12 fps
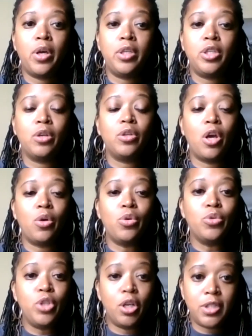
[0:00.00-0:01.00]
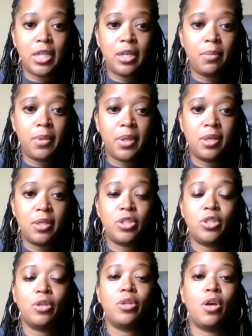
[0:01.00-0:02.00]
you'll know who your team is,
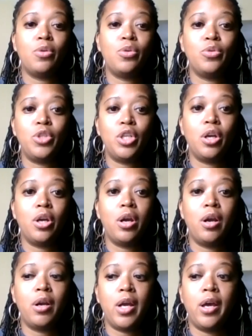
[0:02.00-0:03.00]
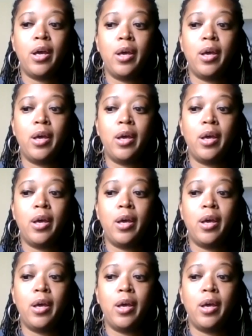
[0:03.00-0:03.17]
you'll know who your